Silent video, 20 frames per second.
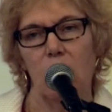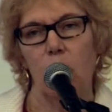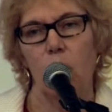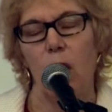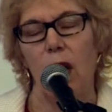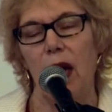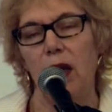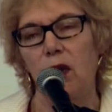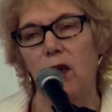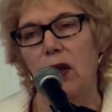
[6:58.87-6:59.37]

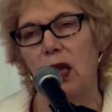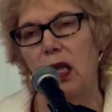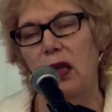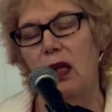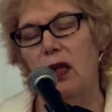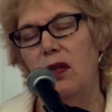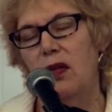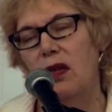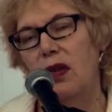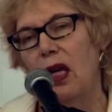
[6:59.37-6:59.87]
rather than
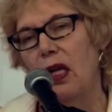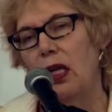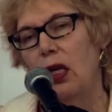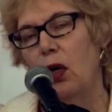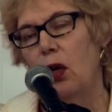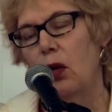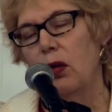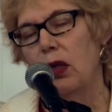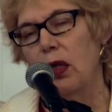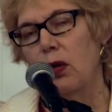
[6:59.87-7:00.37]
the Senate
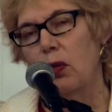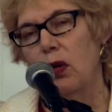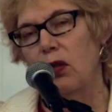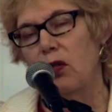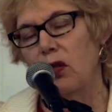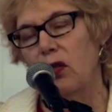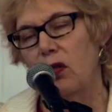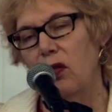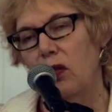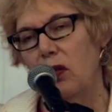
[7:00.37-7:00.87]
only,
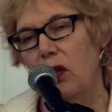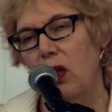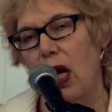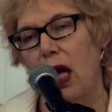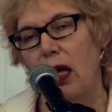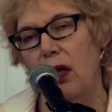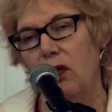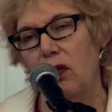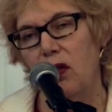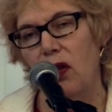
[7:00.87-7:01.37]
which is, the
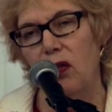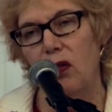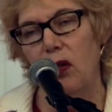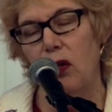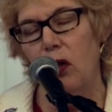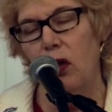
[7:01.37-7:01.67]
House doesn't